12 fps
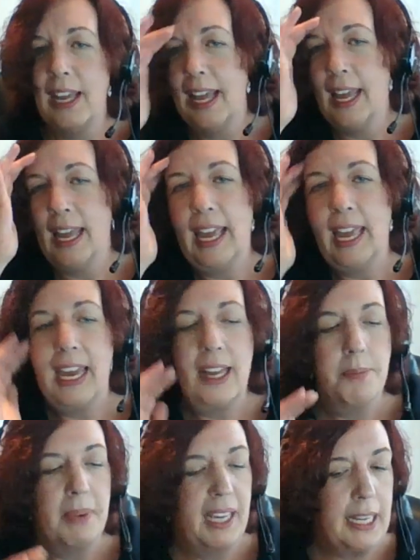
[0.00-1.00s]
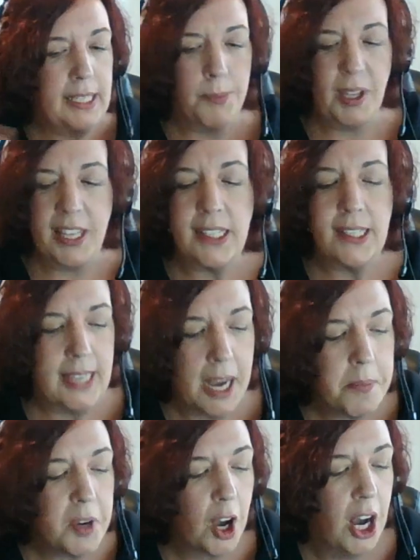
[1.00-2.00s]
and because within some
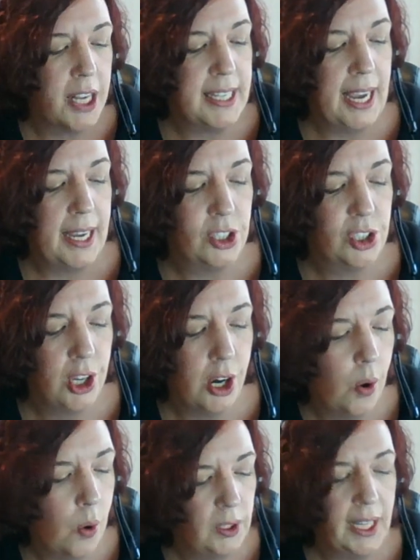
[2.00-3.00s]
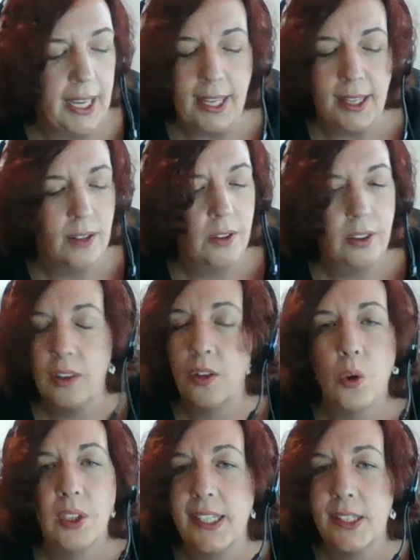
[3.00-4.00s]
context, you know only only
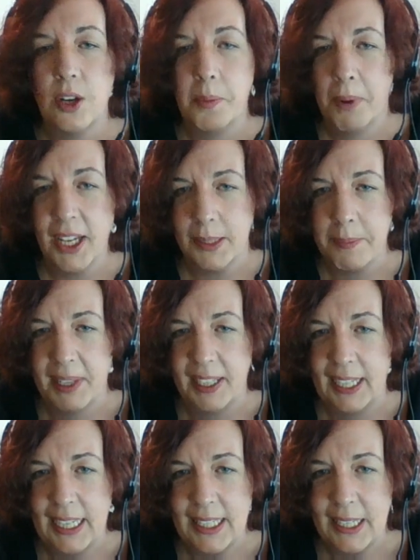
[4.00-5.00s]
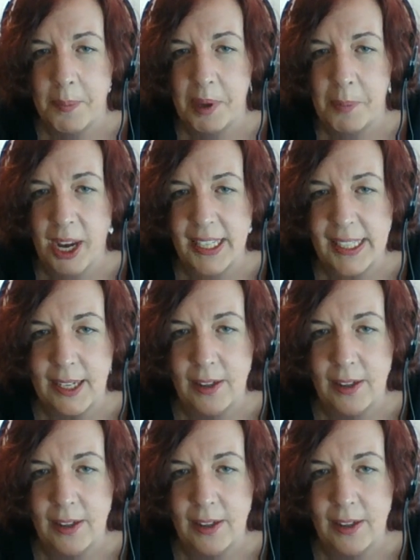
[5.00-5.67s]
certain possibilities can be present